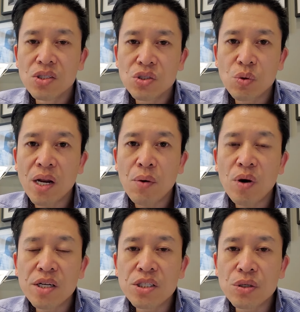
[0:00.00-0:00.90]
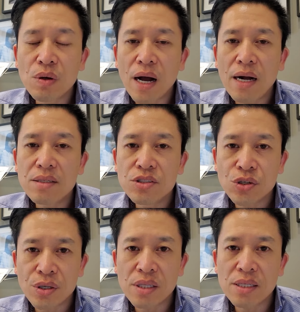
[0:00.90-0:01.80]
So, what I want to do
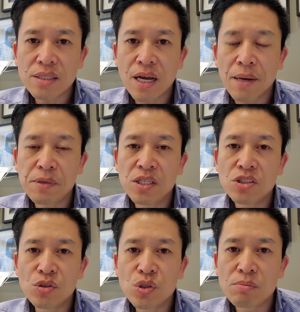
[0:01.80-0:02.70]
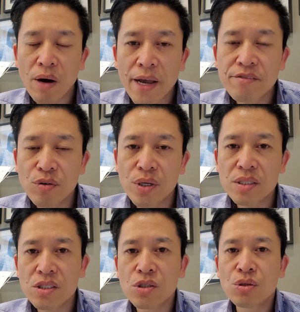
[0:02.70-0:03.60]
during these time is use my
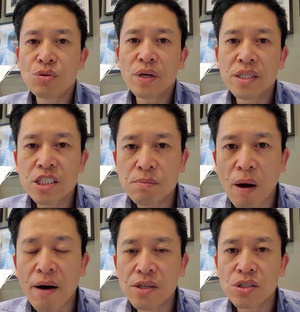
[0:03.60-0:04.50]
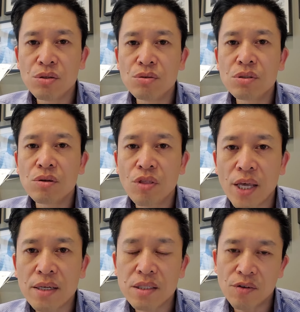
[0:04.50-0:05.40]
voice to inspire you to
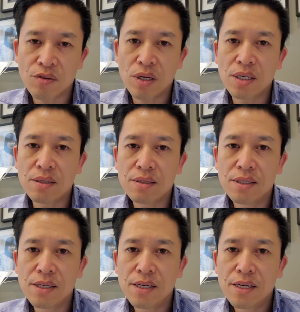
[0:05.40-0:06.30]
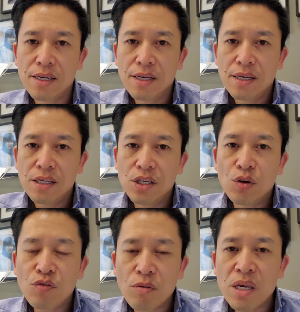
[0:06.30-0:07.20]
think differently. You know,
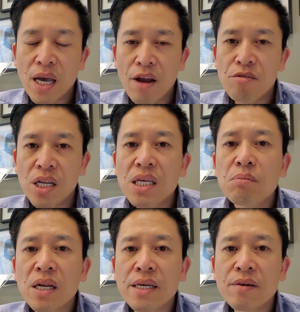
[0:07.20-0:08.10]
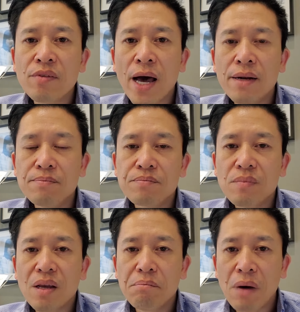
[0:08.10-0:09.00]
for me, I really believe that
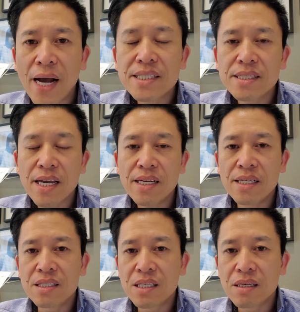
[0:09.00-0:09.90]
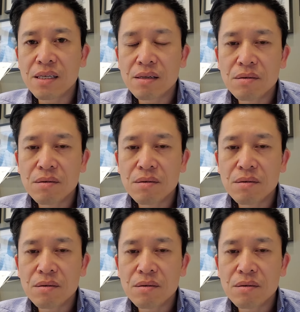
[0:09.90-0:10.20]
mindset is the